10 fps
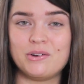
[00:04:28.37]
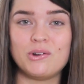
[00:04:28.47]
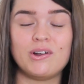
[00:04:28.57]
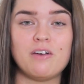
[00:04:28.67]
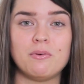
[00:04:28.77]
You're
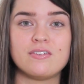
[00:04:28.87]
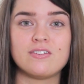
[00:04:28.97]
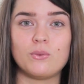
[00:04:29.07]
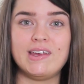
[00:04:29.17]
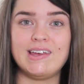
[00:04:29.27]
not left with
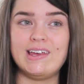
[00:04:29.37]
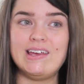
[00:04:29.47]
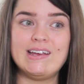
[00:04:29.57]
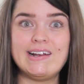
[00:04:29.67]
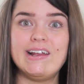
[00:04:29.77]

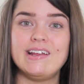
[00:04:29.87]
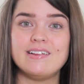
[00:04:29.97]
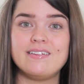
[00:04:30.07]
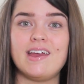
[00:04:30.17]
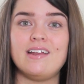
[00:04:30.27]
squeaky,
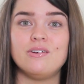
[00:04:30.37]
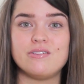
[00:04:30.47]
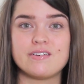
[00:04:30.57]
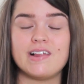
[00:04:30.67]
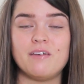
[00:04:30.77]
clean skin. You're
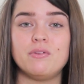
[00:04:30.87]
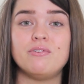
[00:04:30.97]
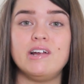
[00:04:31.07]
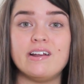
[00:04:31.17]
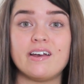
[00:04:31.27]
just left
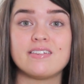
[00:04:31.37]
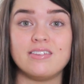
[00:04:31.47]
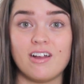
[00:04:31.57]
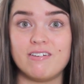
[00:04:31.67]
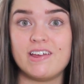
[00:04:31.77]
with really nice,
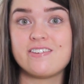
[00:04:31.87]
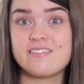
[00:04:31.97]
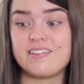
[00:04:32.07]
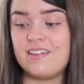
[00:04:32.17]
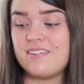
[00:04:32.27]

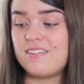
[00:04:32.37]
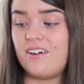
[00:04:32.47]
nourished skin.